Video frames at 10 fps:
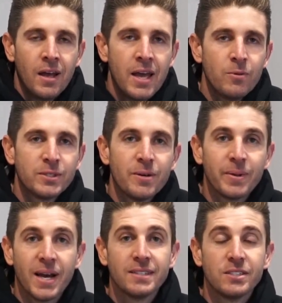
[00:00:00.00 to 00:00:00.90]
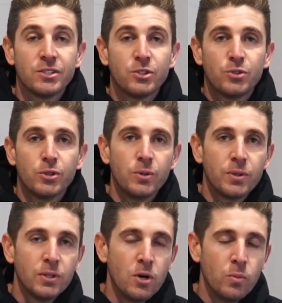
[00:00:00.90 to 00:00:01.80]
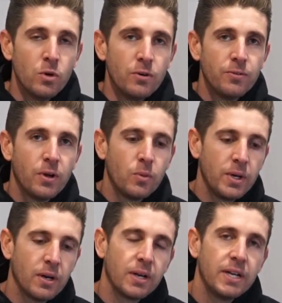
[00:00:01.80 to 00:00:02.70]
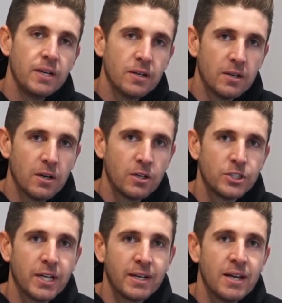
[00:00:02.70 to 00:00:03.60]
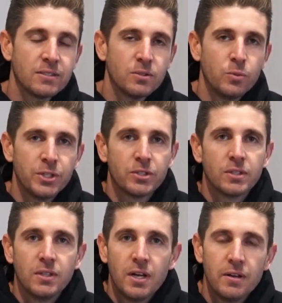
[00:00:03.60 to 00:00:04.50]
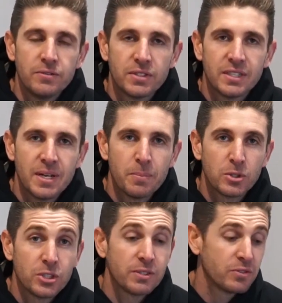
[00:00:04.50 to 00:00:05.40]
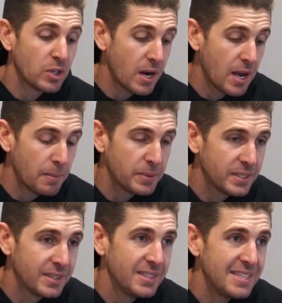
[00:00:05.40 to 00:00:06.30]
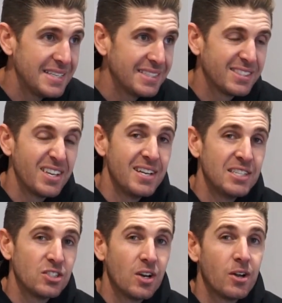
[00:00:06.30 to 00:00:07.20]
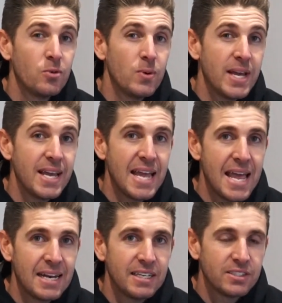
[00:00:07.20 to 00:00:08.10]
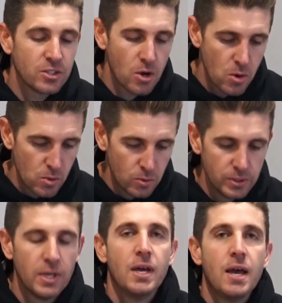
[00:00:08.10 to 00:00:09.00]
Hey, what's up guys? This is Drew with Loam Wolf. We are here checking out some winter gloves. The temperatures have dropped, the sun has gone away, and it's cold.